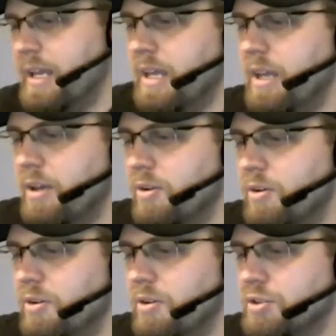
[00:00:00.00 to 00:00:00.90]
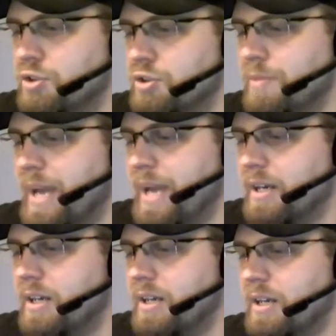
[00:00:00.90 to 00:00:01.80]
So it's a classic
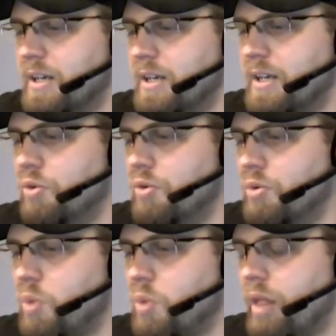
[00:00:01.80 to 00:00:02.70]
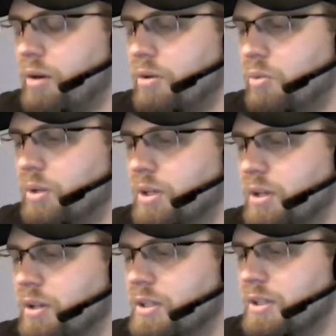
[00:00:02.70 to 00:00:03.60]
2-for-1. I can pay 3 mana to
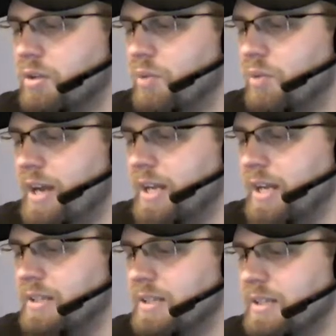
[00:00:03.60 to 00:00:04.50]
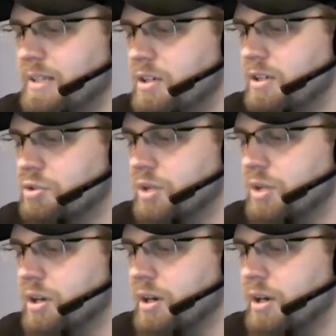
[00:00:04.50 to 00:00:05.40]
destroy 2 artifacts at my
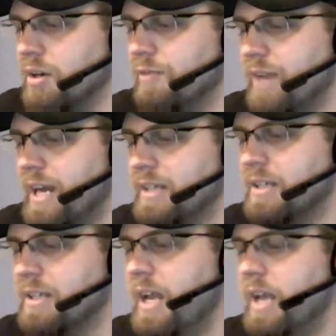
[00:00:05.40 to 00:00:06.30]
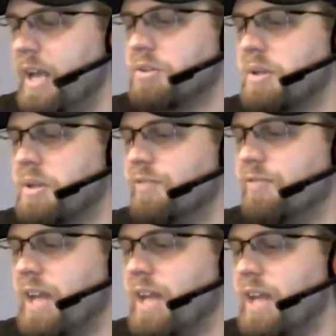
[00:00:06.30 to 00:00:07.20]
own discretion.
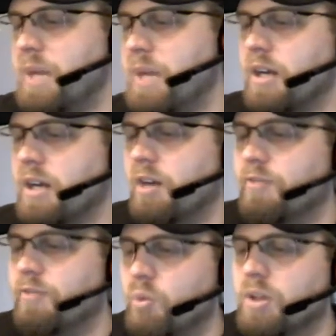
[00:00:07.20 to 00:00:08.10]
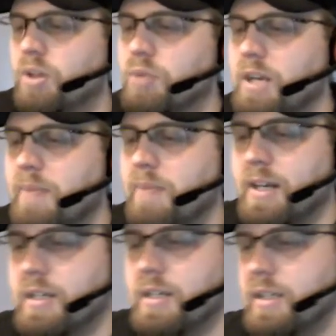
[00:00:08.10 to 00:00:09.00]
At instant speed, no
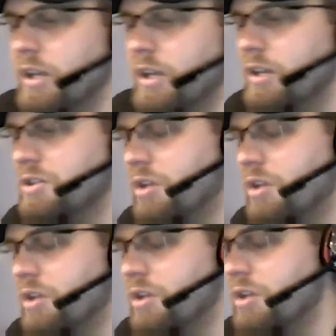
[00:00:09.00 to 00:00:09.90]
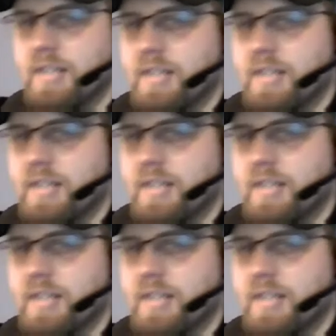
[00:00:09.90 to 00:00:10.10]
less. That's pretty darn good.